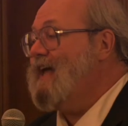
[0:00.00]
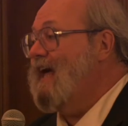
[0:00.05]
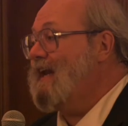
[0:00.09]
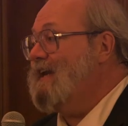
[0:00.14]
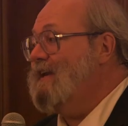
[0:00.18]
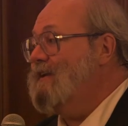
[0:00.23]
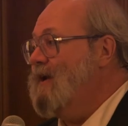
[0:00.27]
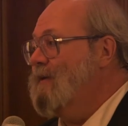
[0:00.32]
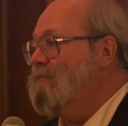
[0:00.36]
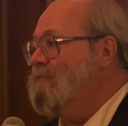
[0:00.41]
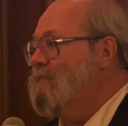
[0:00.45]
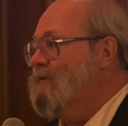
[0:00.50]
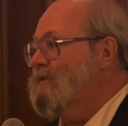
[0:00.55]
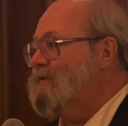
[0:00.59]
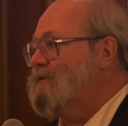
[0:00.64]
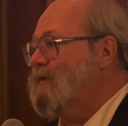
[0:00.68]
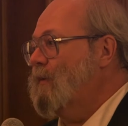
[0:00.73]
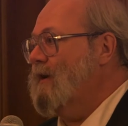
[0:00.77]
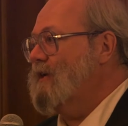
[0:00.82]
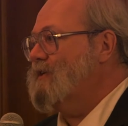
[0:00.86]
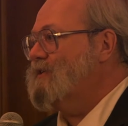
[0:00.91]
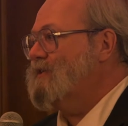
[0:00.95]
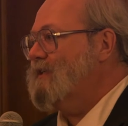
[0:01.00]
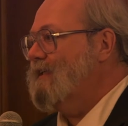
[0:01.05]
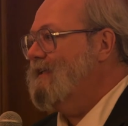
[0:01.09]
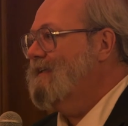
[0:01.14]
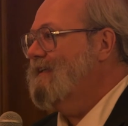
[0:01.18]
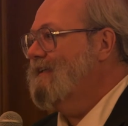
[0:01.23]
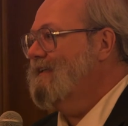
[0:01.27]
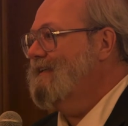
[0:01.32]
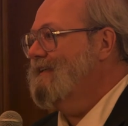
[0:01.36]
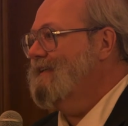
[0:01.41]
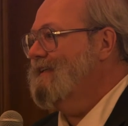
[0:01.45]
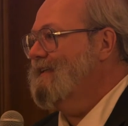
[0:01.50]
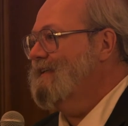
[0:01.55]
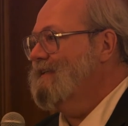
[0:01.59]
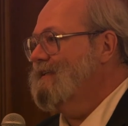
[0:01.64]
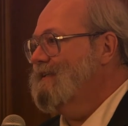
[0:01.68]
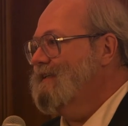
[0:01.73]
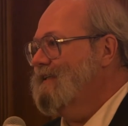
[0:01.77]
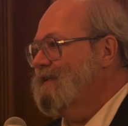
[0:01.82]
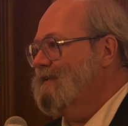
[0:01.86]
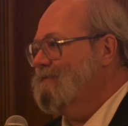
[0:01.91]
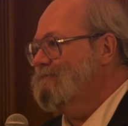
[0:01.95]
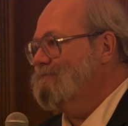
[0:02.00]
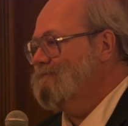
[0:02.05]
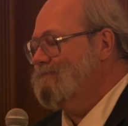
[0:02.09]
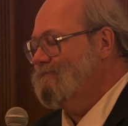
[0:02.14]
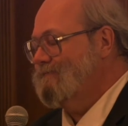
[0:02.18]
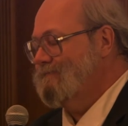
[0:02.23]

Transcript: not a numbers question. The, the